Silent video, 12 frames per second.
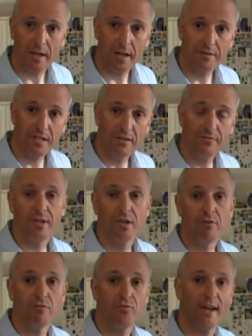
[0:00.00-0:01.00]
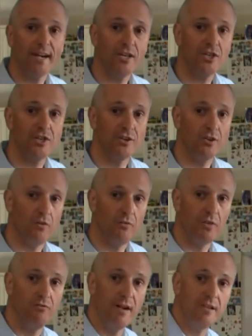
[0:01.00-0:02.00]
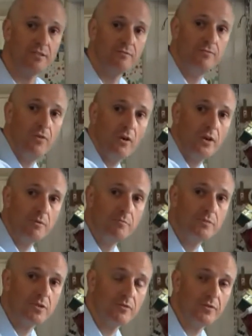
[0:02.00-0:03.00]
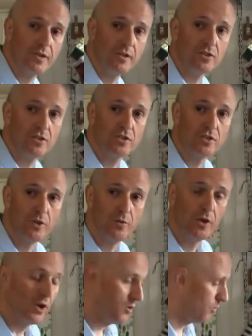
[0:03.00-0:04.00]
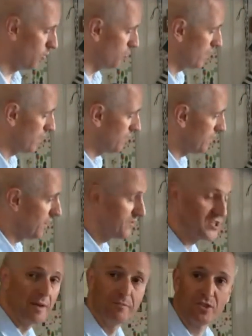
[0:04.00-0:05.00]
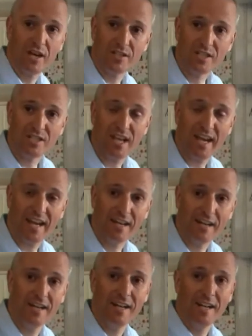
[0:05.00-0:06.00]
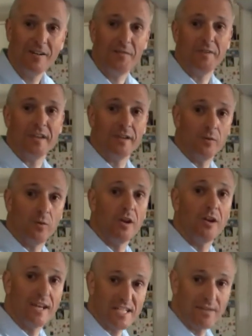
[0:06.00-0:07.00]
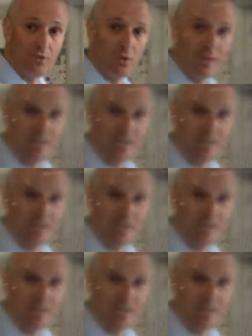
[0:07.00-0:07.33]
Now to give you a reflection of the relative volumes of these two, although they are the same size container, let's have a look